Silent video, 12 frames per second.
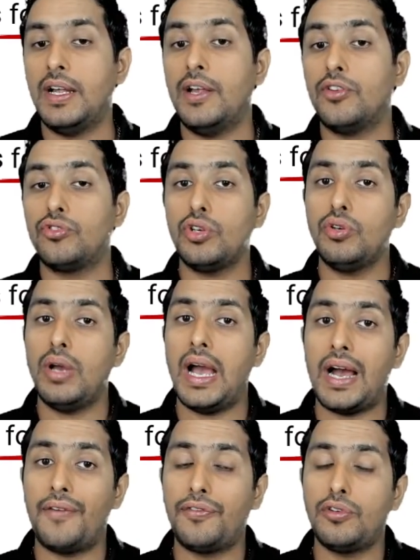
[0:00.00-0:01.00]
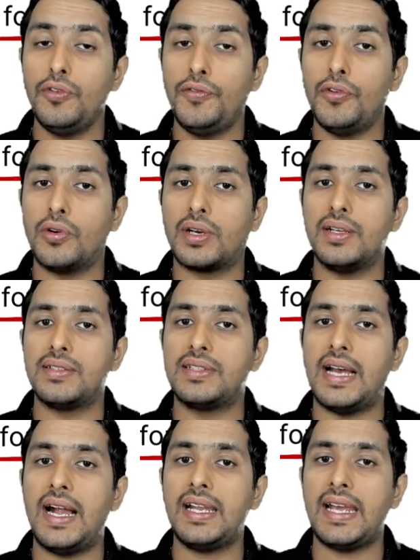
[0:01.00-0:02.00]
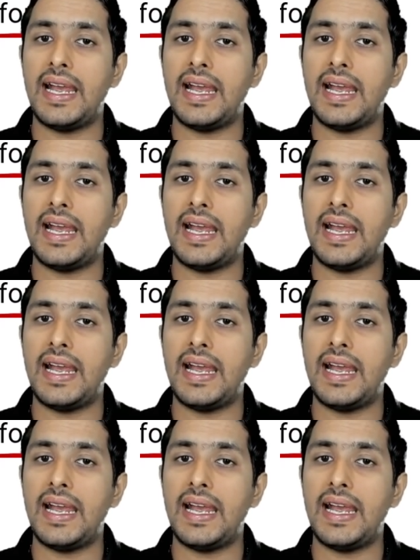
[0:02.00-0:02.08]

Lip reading: So you have to focus that